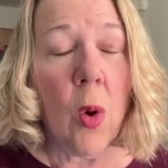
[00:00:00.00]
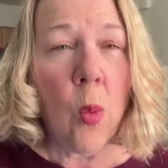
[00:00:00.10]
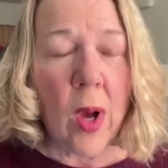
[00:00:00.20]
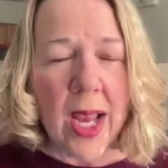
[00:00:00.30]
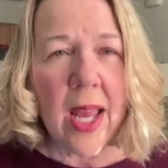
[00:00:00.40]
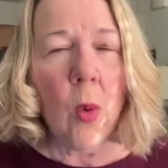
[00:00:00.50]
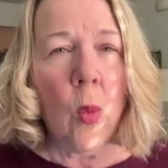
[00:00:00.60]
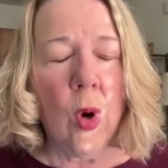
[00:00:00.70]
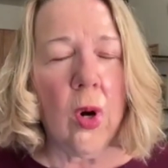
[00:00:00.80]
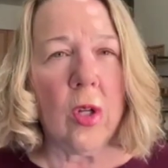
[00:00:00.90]
What kind of
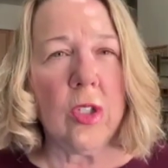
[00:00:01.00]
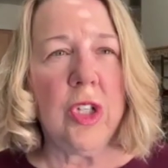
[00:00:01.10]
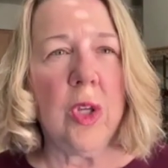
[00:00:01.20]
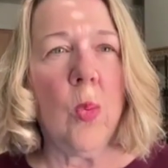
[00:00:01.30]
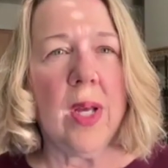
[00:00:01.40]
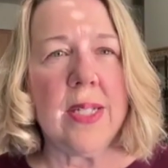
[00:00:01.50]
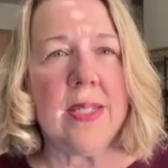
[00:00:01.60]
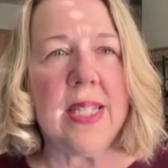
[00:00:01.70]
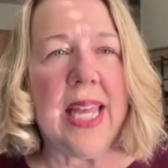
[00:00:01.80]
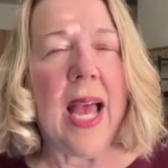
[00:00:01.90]
world do you want to
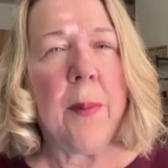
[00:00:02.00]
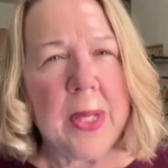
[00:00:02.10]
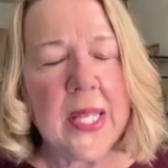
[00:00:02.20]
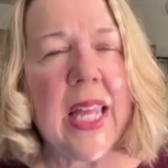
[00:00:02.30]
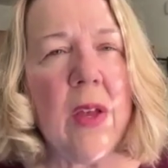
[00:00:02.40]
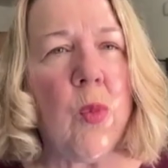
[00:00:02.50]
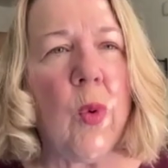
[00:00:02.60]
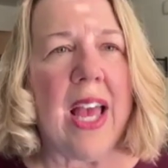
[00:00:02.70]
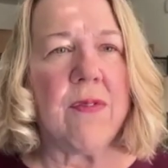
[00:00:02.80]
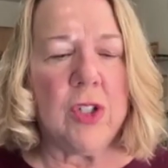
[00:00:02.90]
see? I believe
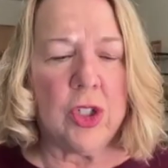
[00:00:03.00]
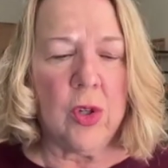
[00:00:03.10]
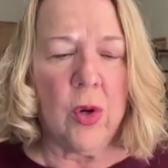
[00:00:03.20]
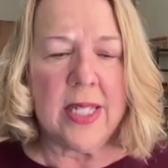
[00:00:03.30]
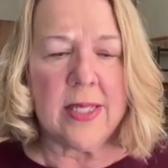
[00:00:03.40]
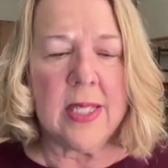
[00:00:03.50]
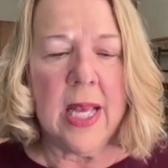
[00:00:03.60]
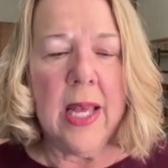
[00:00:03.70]
we have a choice.